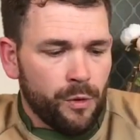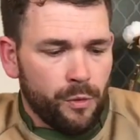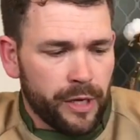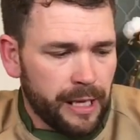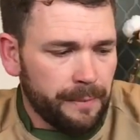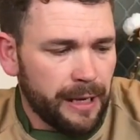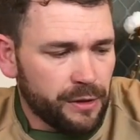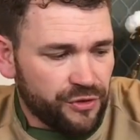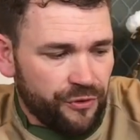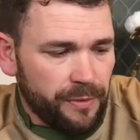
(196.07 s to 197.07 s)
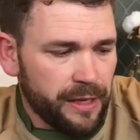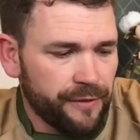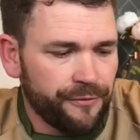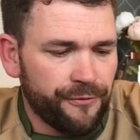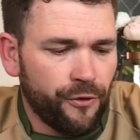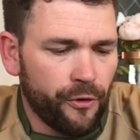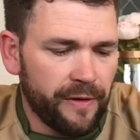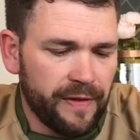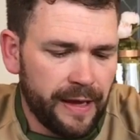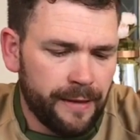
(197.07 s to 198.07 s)
Working backwards from the
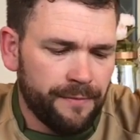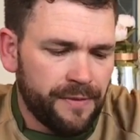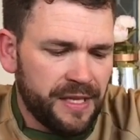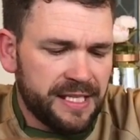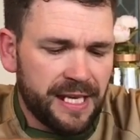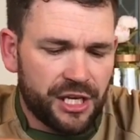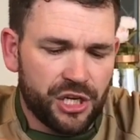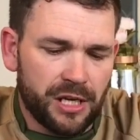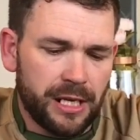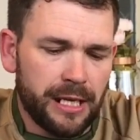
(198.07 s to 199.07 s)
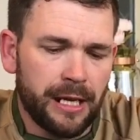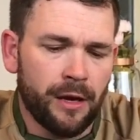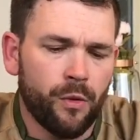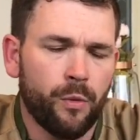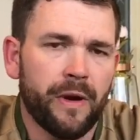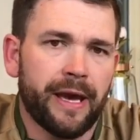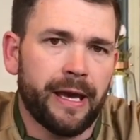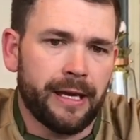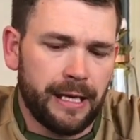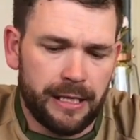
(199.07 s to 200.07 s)
forend there, this section here,
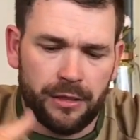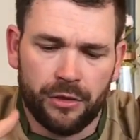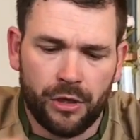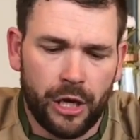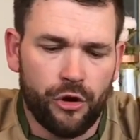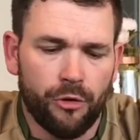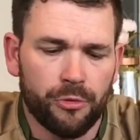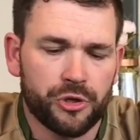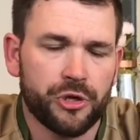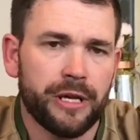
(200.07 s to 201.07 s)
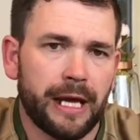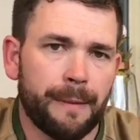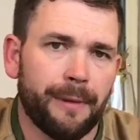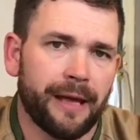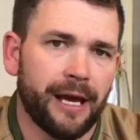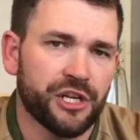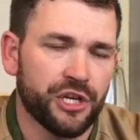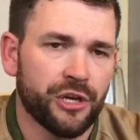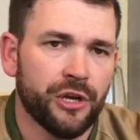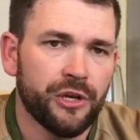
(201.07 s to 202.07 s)
where in a normal shooting
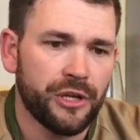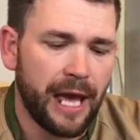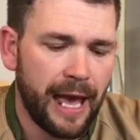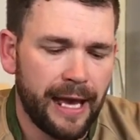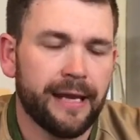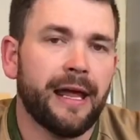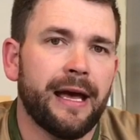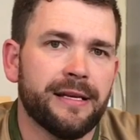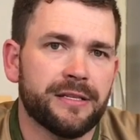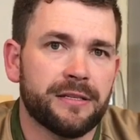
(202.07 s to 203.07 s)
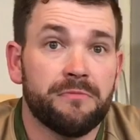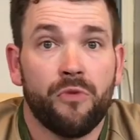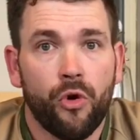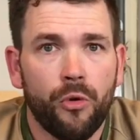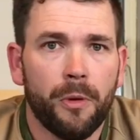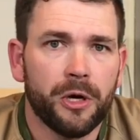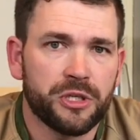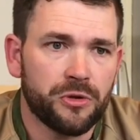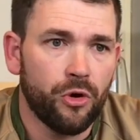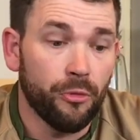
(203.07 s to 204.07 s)
application your hand has
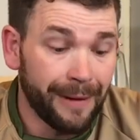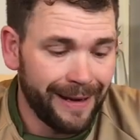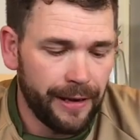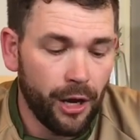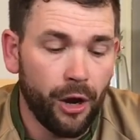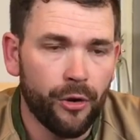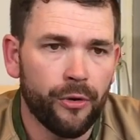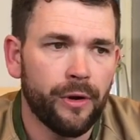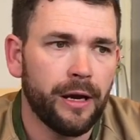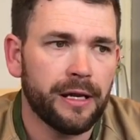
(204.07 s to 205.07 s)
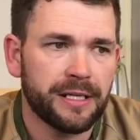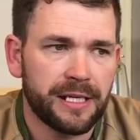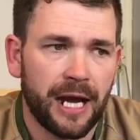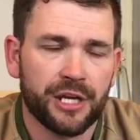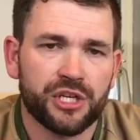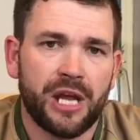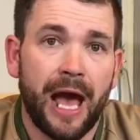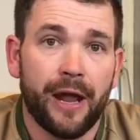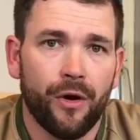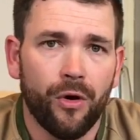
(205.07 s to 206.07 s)
almost all but no touch
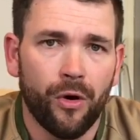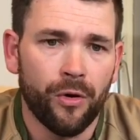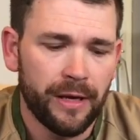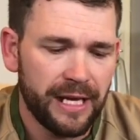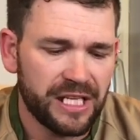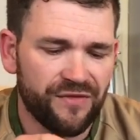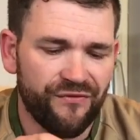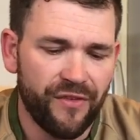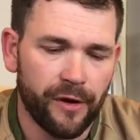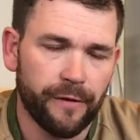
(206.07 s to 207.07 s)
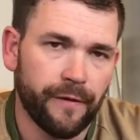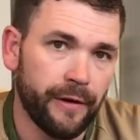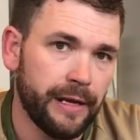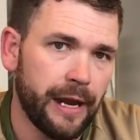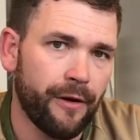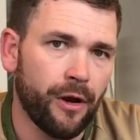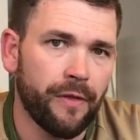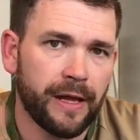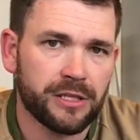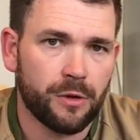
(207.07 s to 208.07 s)
at all, it's very, very narrow,
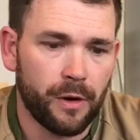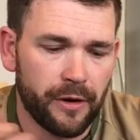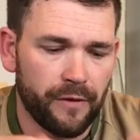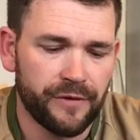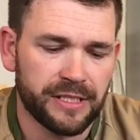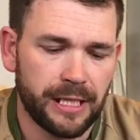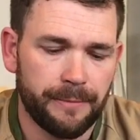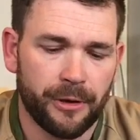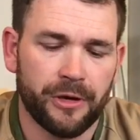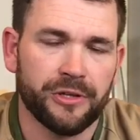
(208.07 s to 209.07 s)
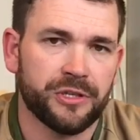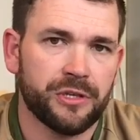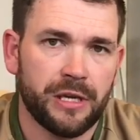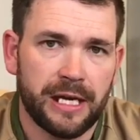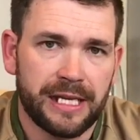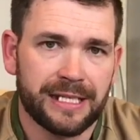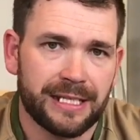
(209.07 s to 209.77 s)
and that's quite obviously because you